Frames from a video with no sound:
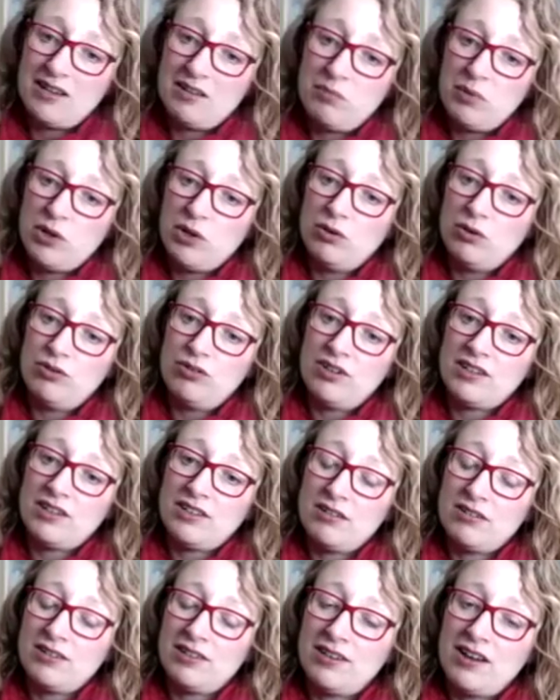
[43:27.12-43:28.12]
But you know, I
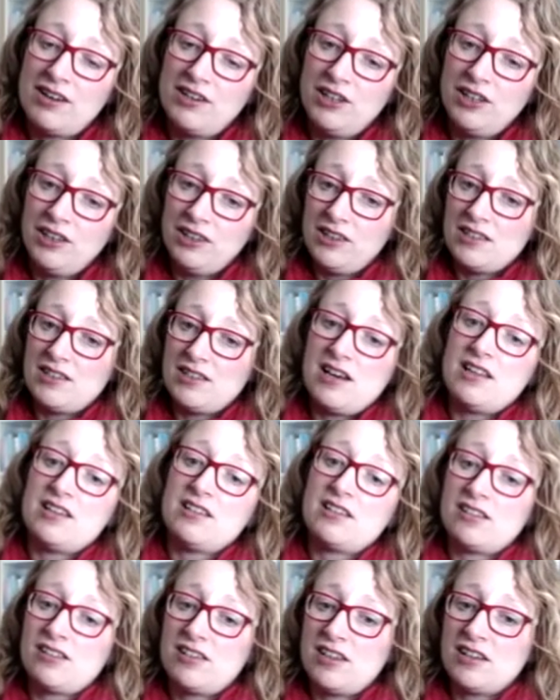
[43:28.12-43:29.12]
don't, I don't think there's any
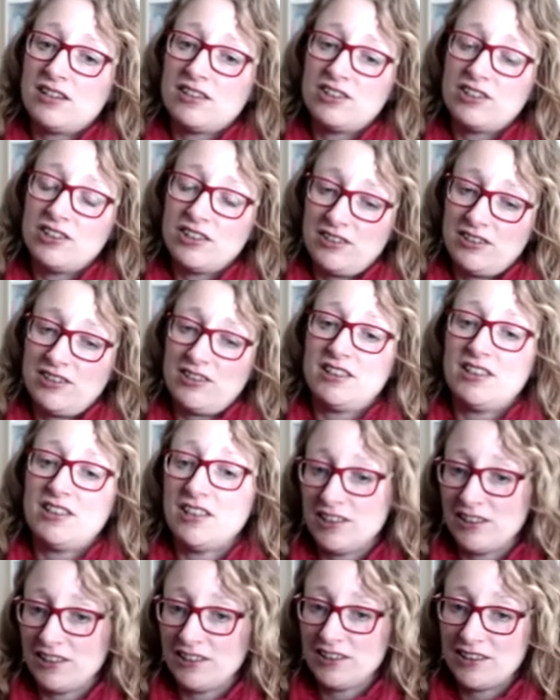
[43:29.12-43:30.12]
such thing as just a
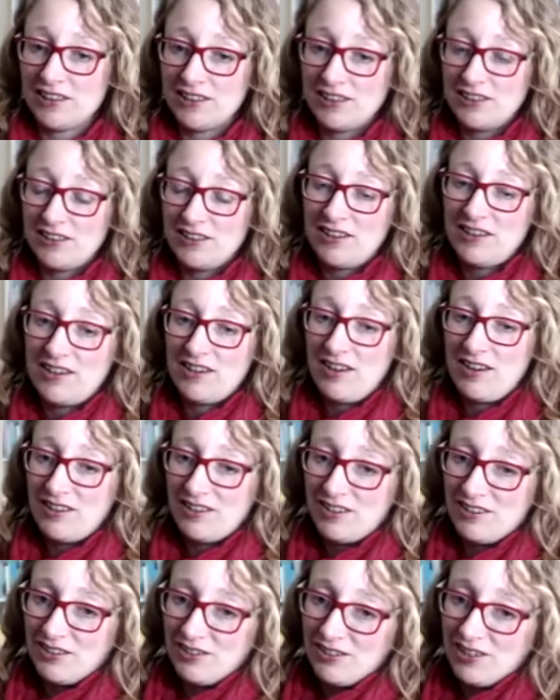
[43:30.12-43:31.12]
teaching assistant. I,
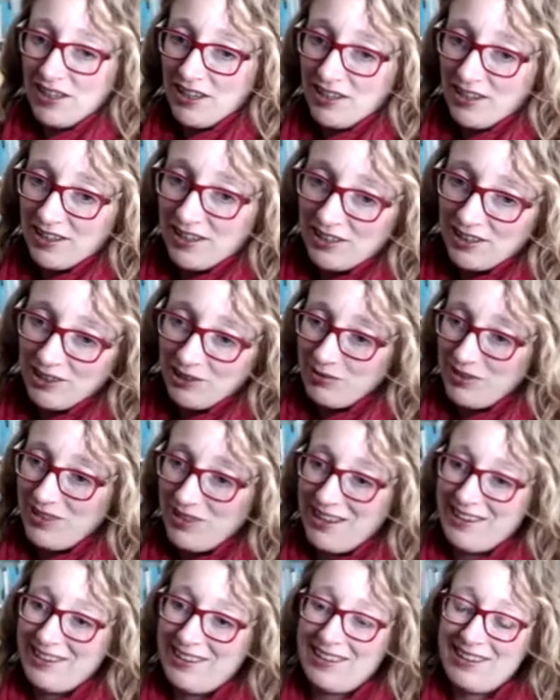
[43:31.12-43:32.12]
I do take issue with
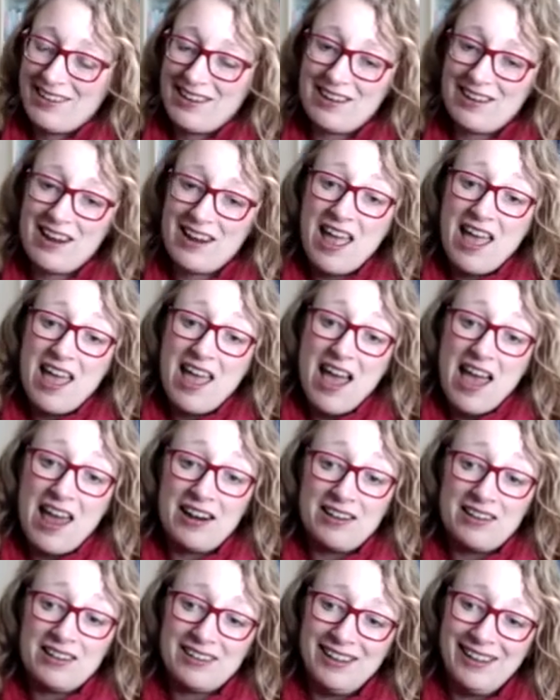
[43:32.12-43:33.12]
that. I, I and I, I